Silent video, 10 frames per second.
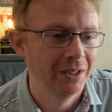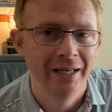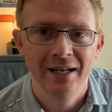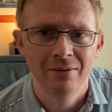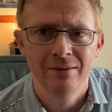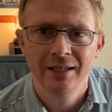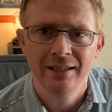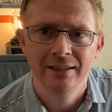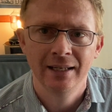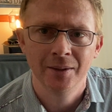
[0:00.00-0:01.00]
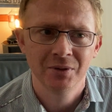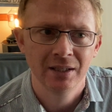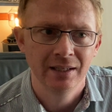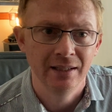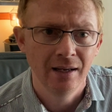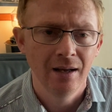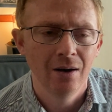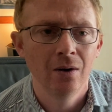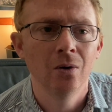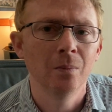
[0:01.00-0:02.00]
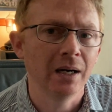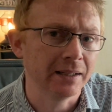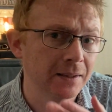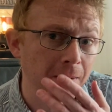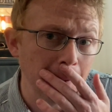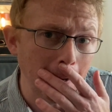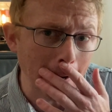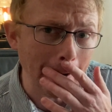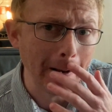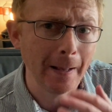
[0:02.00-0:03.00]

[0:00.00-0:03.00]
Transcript: Okay, I really did. And I was thinking, oh my God,